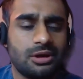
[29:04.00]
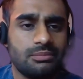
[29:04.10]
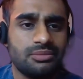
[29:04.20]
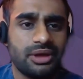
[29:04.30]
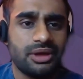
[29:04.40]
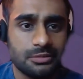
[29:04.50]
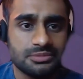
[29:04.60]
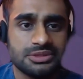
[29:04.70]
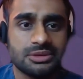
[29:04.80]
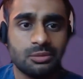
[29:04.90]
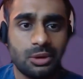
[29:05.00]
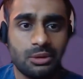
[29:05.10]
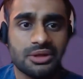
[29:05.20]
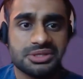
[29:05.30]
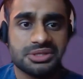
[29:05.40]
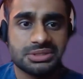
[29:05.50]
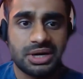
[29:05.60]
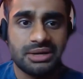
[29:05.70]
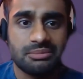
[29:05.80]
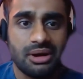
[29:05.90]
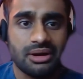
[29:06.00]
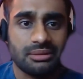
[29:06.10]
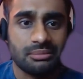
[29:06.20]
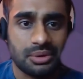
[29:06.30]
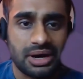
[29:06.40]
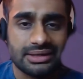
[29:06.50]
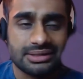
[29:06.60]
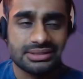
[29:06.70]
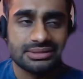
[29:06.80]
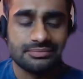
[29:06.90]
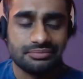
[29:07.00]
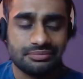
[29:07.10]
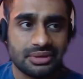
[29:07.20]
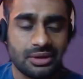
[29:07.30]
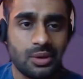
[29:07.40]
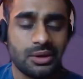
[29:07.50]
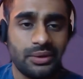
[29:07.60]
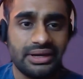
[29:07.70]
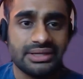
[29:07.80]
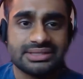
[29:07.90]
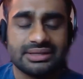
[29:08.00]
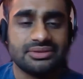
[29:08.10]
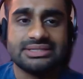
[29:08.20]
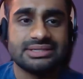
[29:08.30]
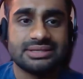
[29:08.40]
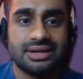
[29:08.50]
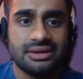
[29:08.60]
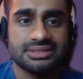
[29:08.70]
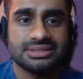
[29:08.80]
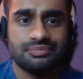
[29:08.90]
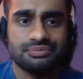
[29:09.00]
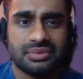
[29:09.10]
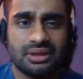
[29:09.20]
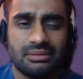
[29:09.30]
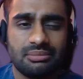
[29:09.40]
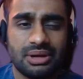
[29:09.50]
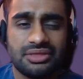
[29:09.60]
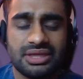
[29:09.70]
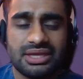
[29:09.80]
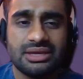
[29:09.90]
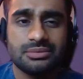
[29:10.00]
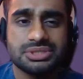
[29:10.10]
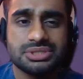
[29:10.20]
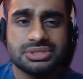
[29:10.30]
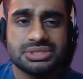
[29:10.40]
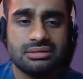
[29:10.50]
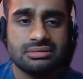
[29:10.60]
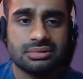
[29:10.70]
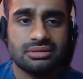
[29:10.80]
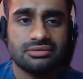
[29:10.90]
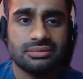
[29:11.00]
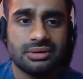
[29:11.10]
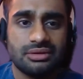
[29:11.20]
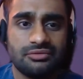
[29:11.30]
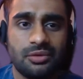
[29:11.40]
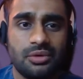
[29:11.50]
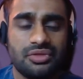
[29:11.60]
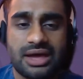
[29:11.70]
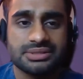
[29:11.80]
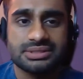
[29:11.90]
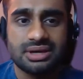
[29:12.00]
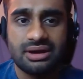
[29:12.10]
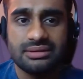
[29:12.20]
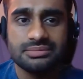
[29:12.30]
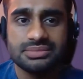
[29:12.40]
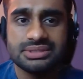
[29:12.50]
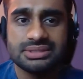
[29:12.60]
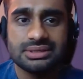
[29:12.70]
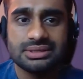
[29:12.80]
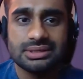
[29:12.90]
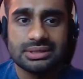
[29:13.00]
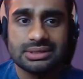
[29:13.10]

that owns the Woolworths trademark and brand quite quickly said this isn't us. But I think it was shared four thousand times. Mm.